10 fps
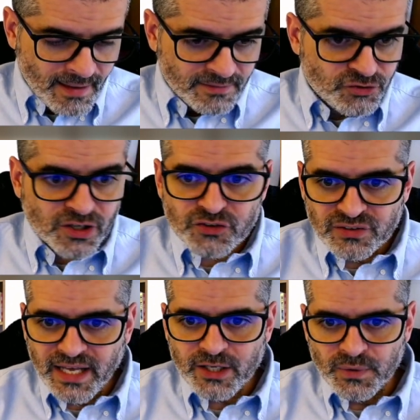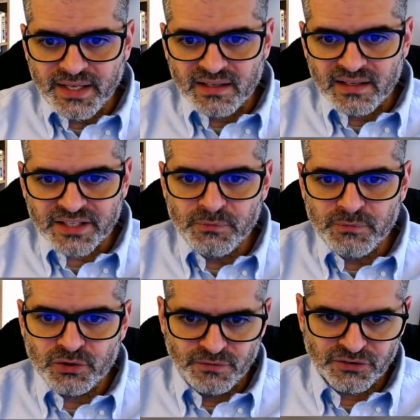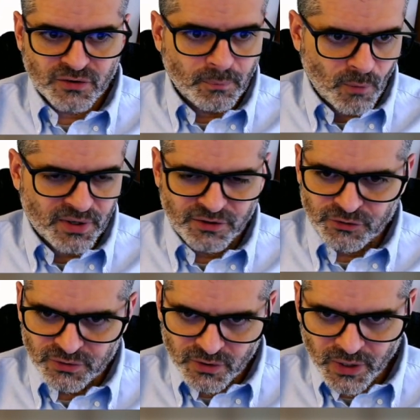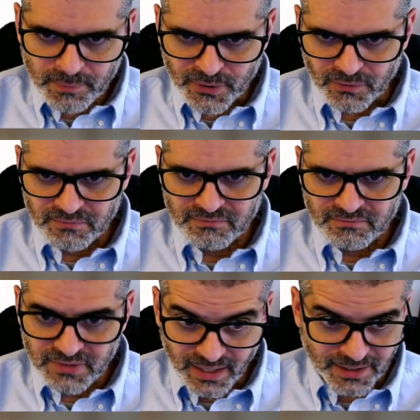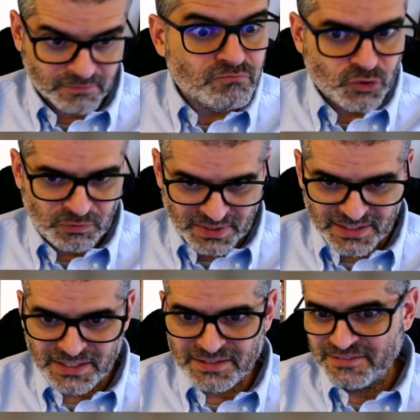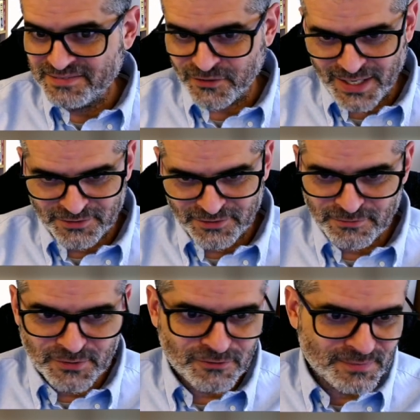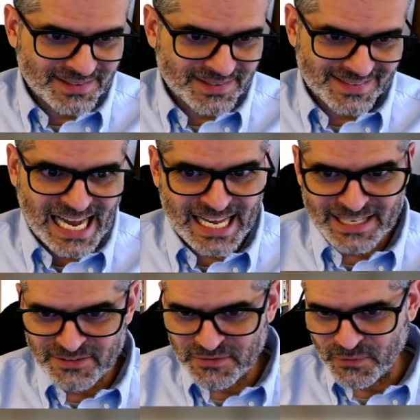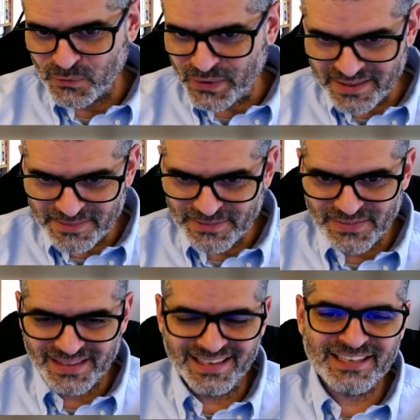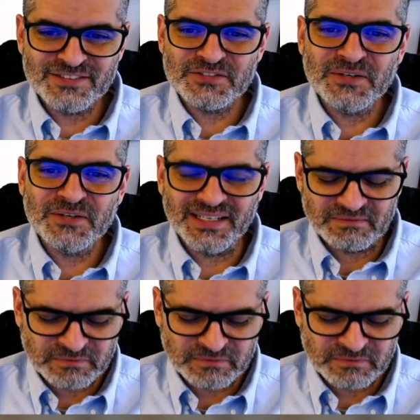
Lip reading: Just like we can attribute physical properties to the ripple, like speed, direction of movement, height, width, and so on.